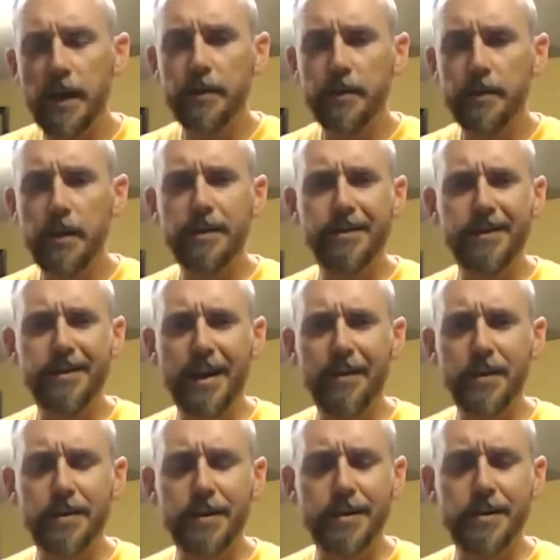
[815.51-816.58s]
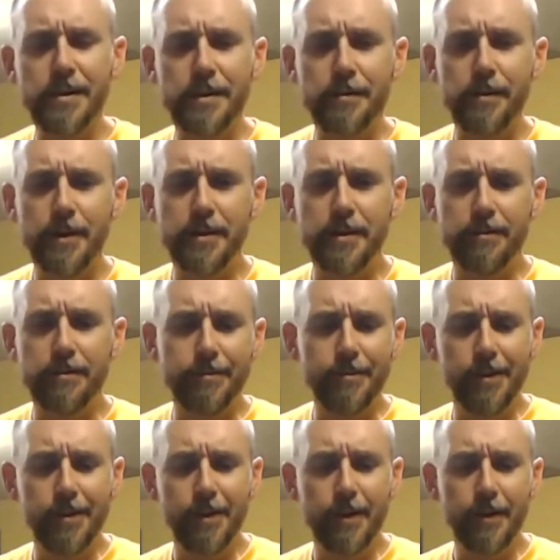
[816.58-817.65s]
it's a
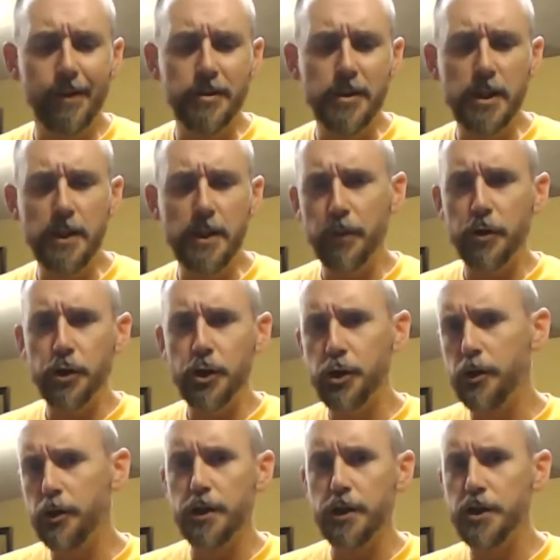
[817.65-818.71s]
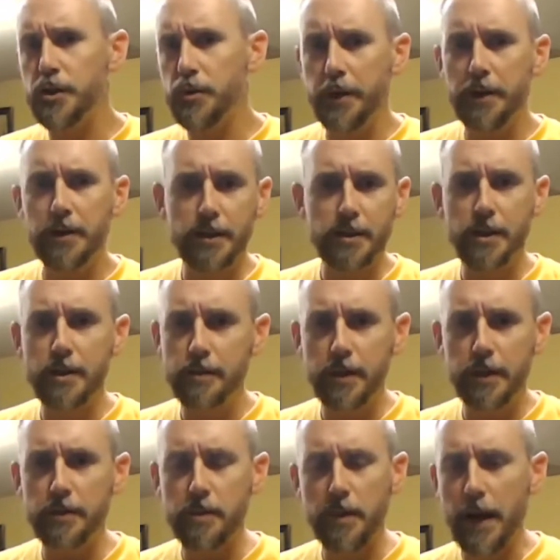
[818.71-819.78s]
deeper sugary sweetness
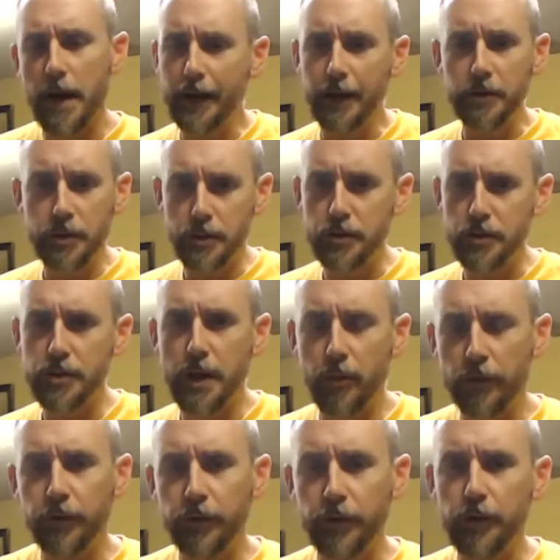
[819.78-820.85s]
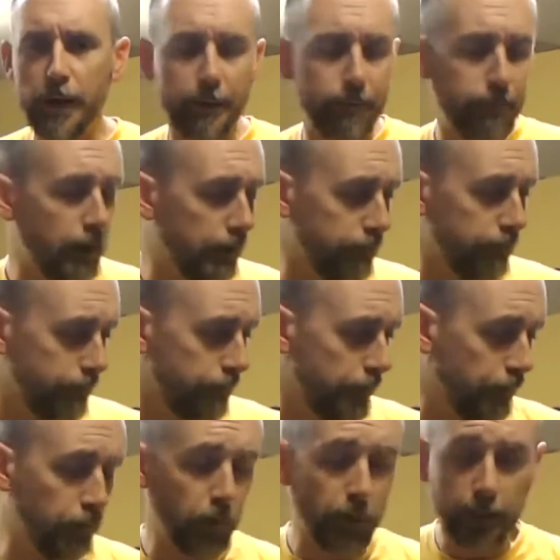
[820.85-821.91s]
that's I associate with fruit. I
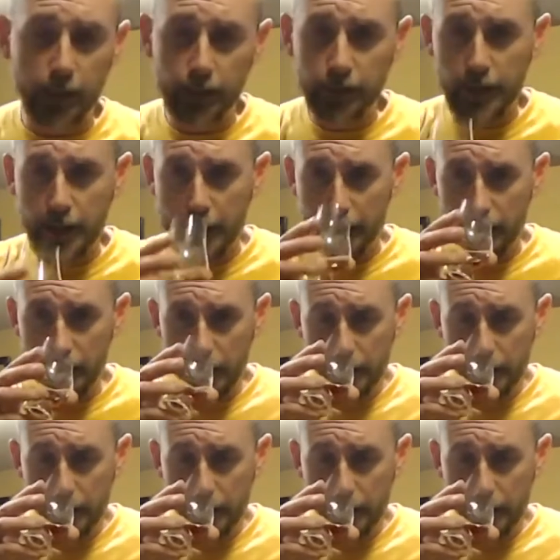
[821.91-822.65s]
definitely get that.